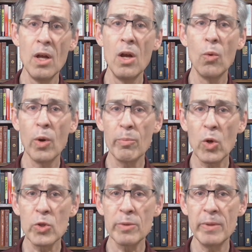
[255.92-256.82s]
where
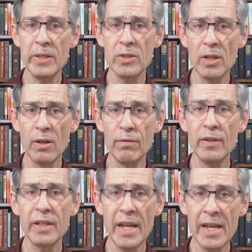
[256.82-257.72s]
Paul speaks of
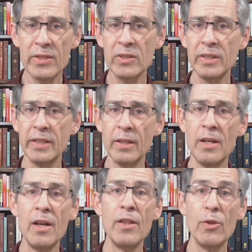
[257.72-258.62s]
canceling
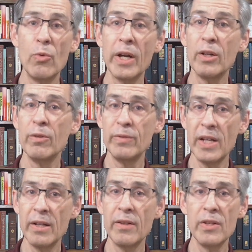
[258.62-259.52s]
the record of
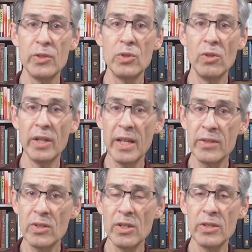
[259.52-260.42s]
debt that stood
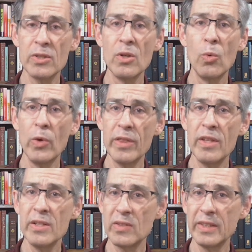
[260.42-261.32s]
against us with
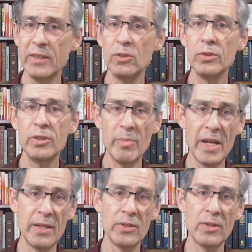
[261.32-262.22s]
its legal
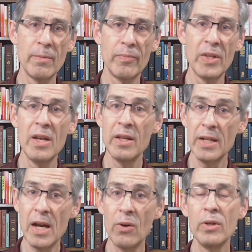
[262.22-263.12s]
demands.
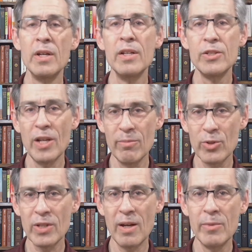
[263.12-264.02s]
Now, Chambers
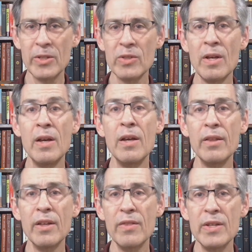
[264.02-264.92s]
comments
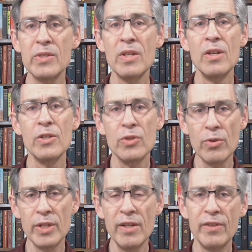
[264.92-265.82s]
that this
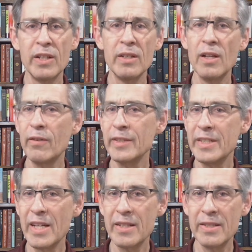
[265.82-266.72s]
certificate of
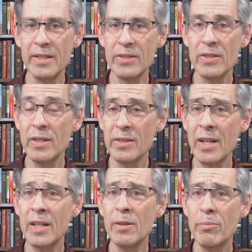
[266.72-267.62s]
indebtedness is
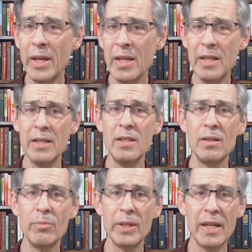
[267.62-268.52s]
not paid,
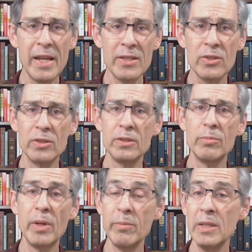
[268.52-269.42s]
but canceled
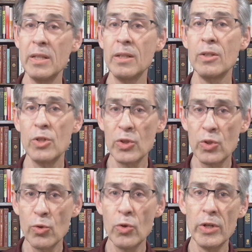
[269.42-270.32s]
by being
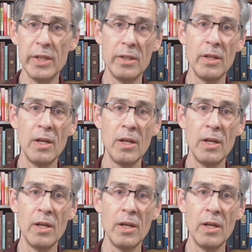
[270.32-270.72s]
destroyed,